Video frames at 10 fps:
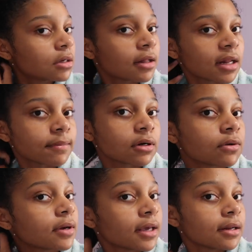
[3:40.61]
and then I'm going to
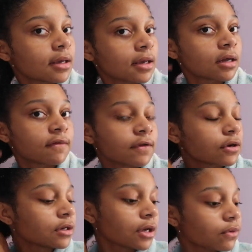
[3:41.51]
go ahead and
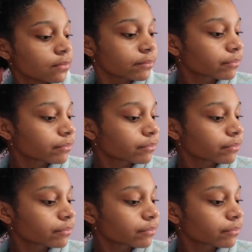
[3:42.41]
finger detangle.